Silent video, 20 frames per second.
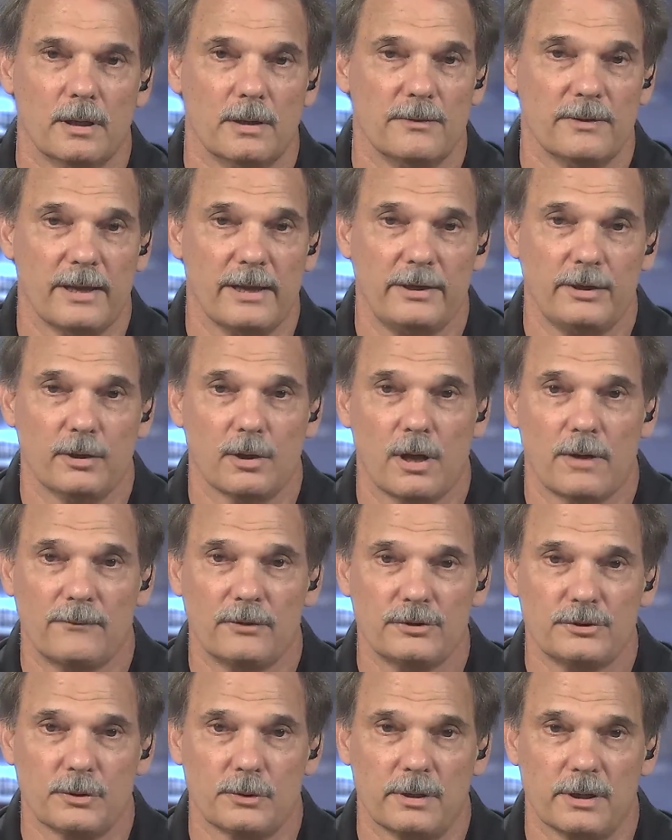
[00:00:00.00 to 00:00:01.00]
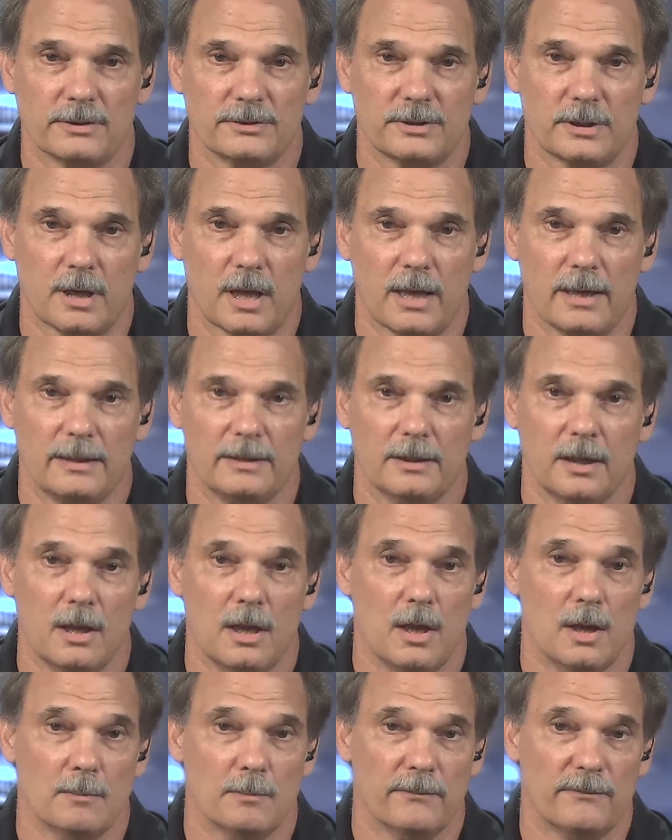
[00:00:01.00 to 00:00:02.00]
Thank you all for joining us tonight.
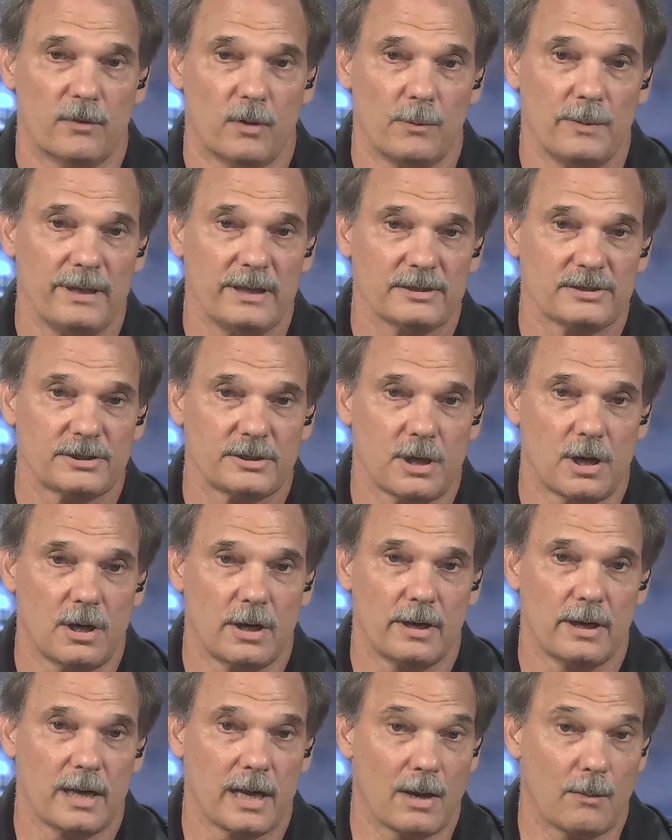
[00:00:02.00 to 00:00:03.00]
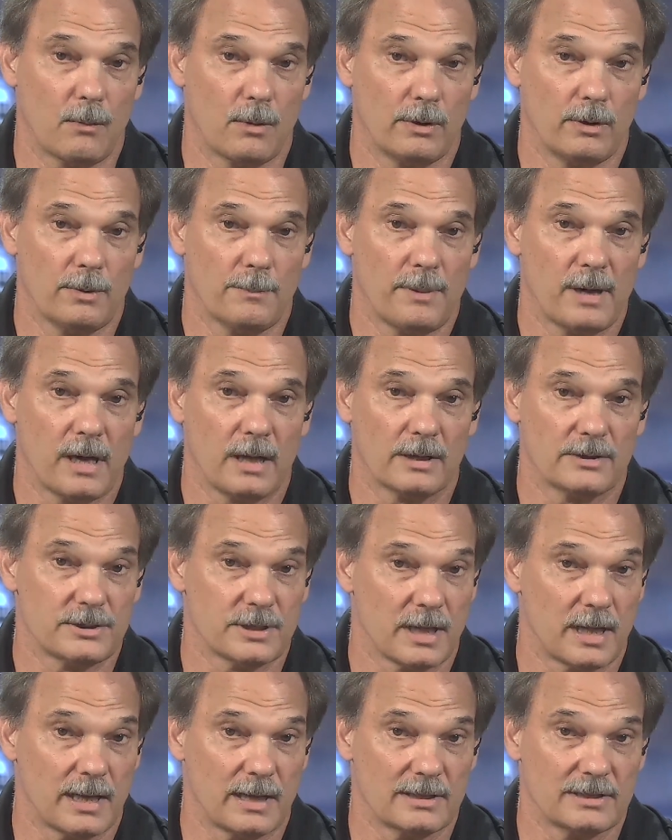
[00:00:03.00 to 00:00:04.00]
Before we get started, I want to
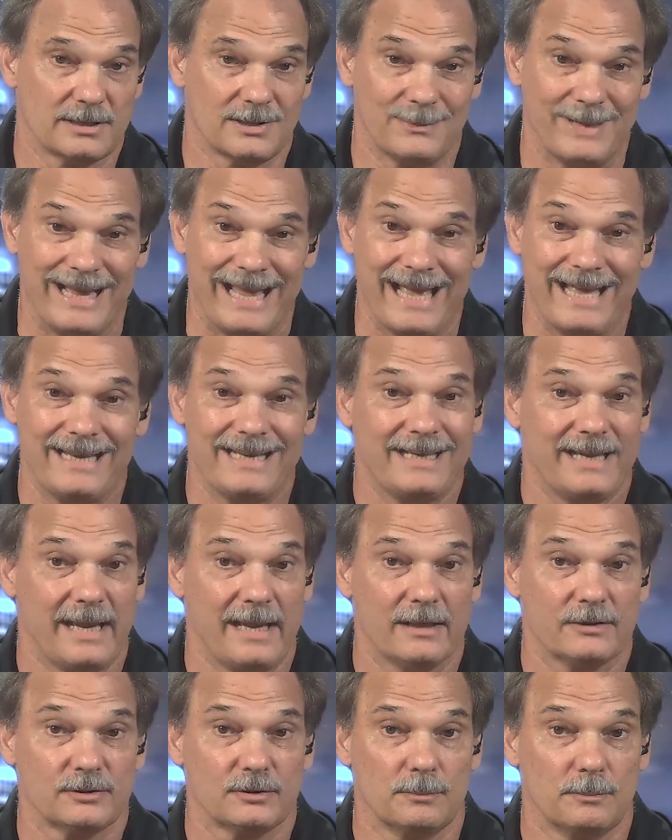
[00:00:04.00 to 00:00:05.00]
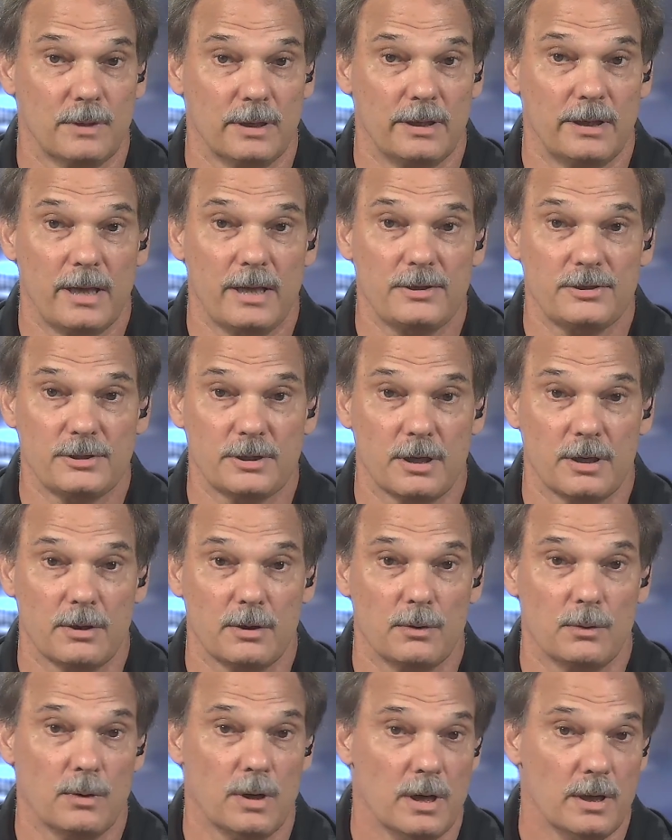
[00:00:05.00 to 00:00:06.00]
apologize that we had to cancel Monday's
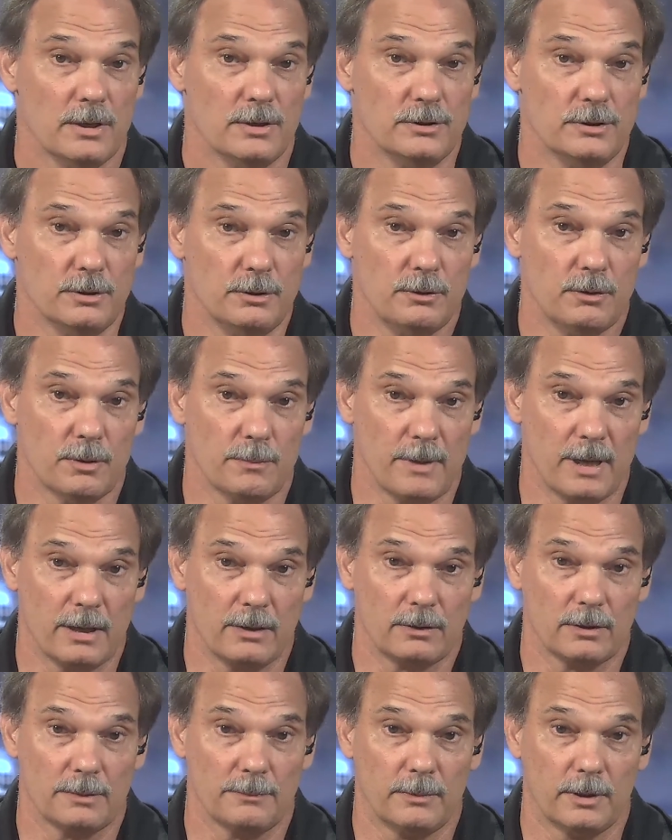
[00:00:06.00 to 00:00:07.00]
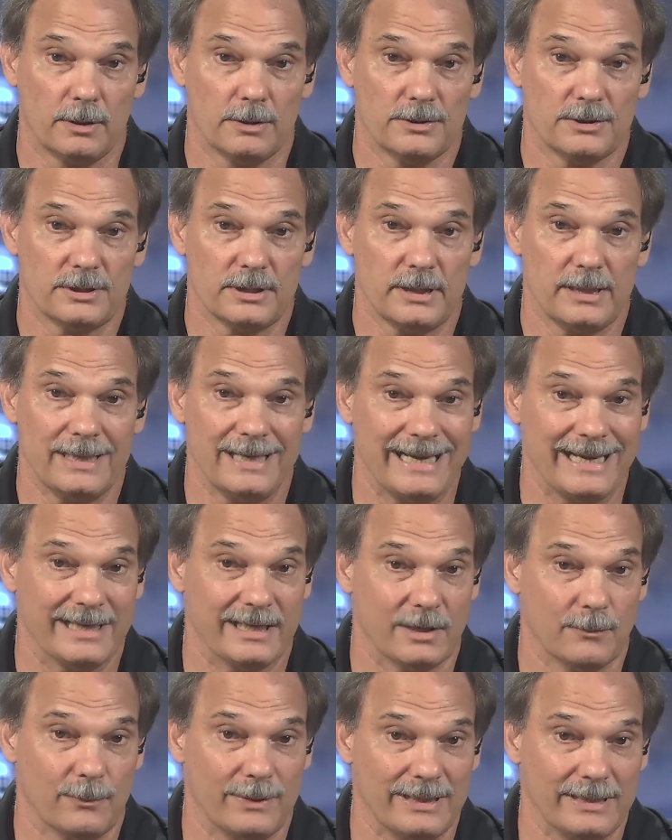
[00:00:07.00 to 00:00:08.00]
show due to a medical emergency
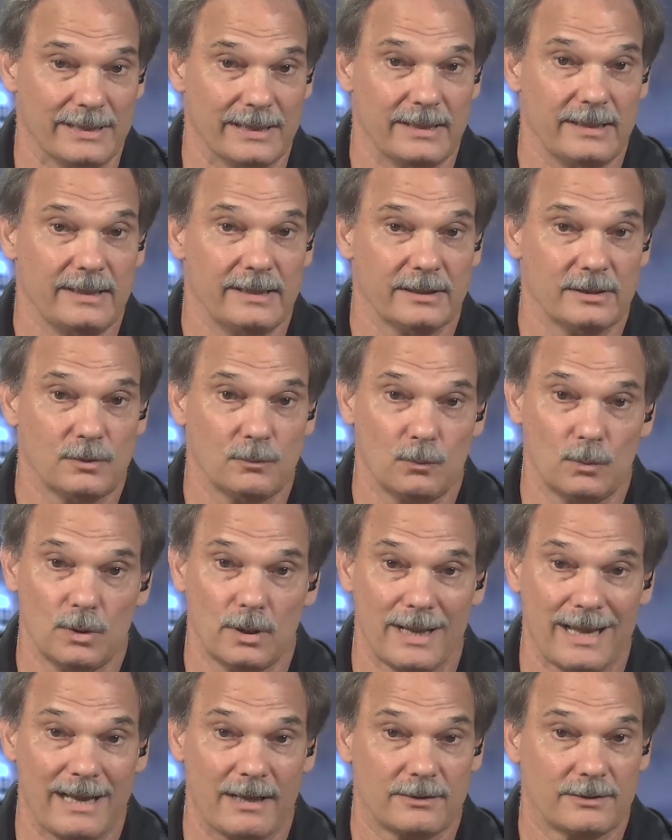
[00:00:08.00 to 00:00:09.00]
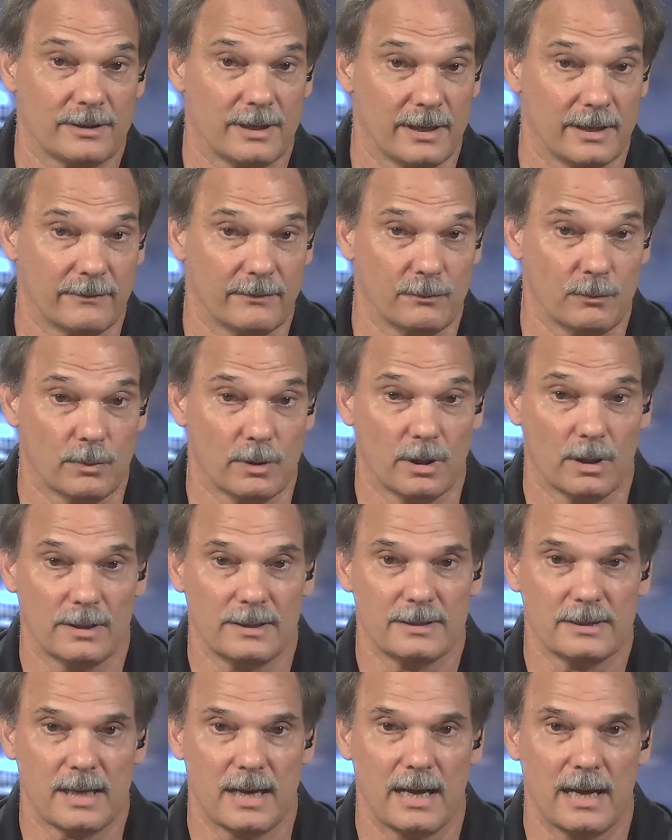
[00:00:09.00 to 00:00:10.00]
and that we didn't get the word out to everyone
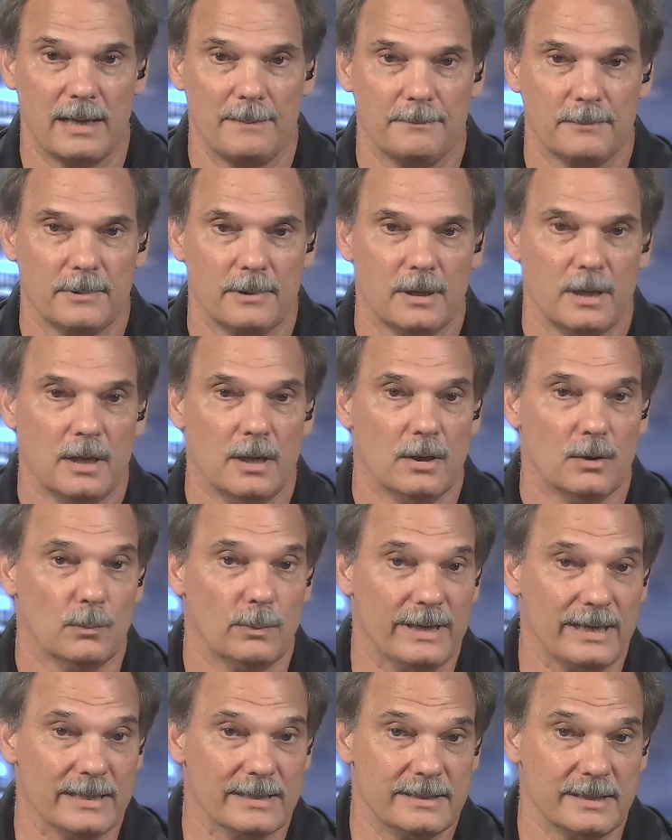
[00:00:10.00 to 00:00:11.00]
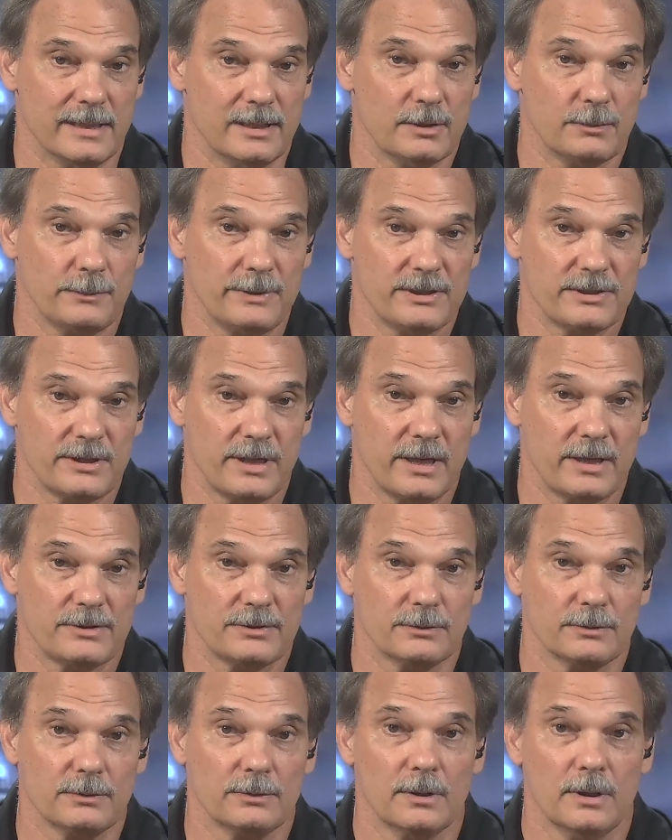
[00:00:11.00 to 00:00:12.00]
on time. We intend to
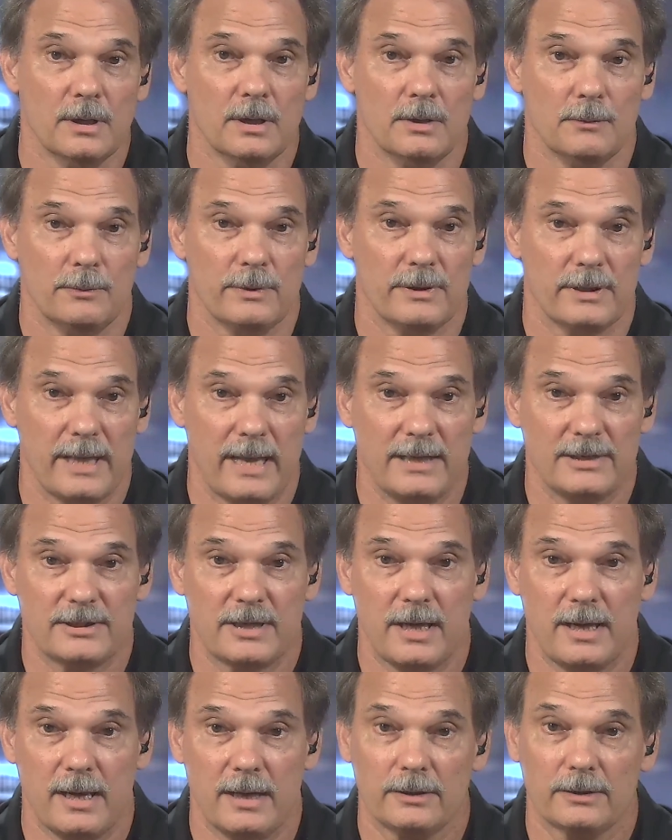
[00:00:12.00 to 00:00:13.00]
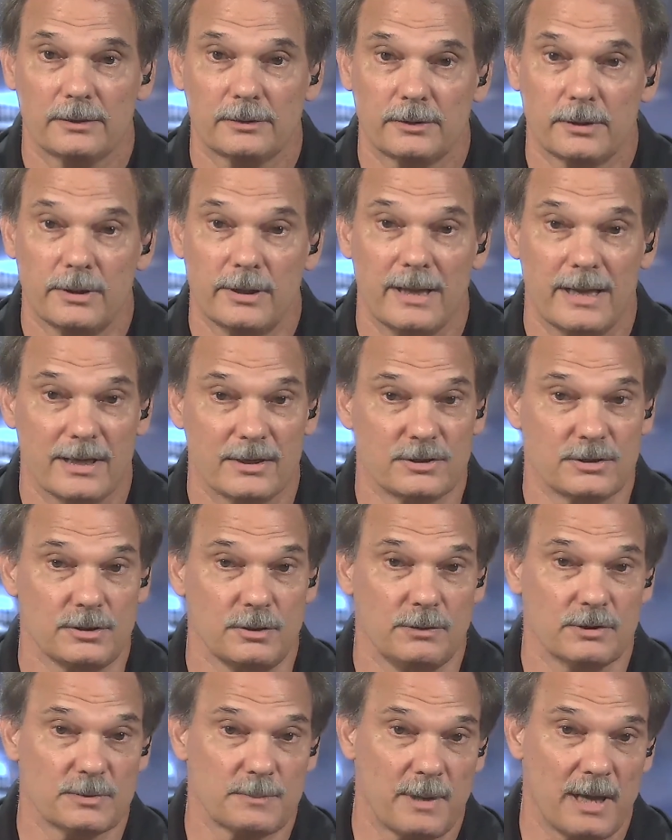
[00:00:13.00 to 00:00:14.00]
reschedule with H.K. Edgerton as
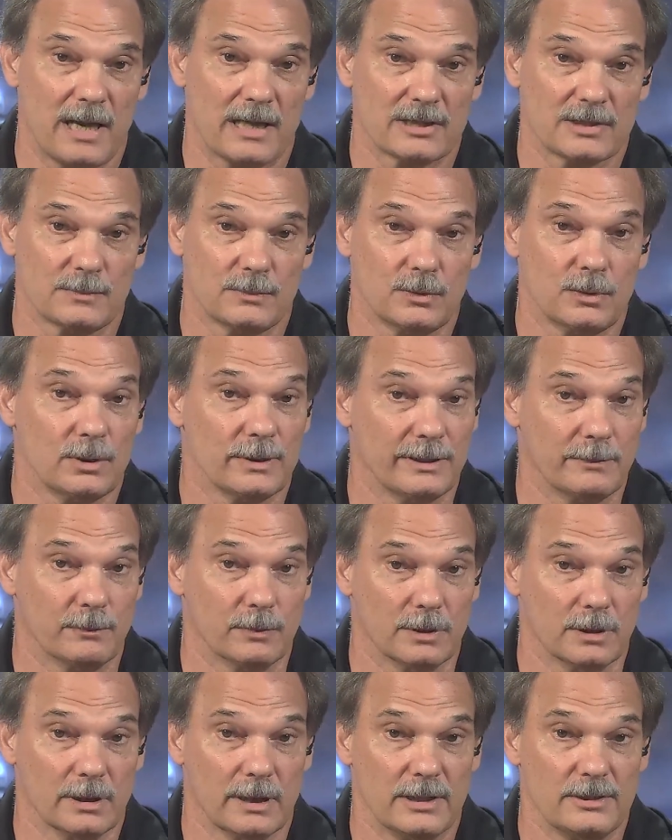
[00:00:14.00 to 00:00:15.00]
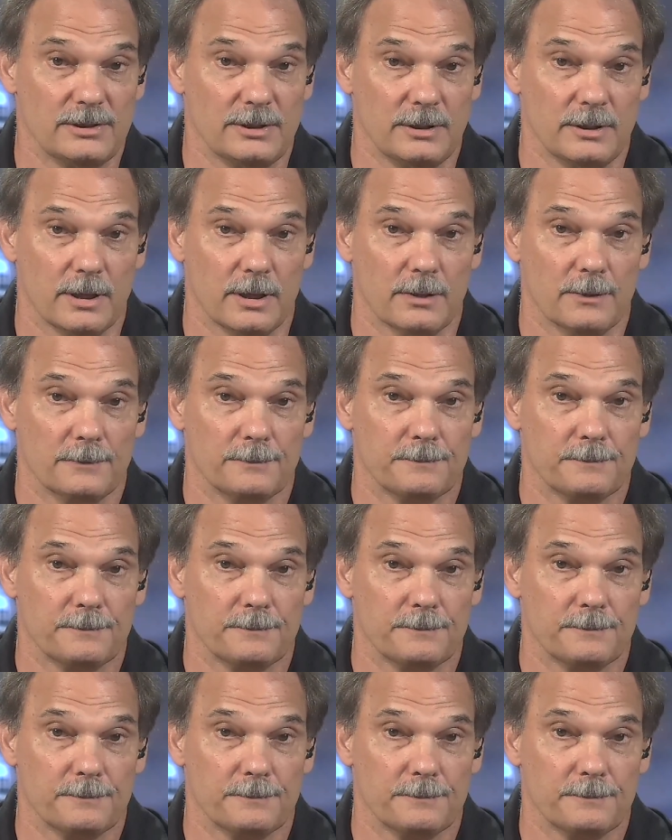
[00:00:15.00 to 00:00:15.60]
soon as possible and we'll let you know.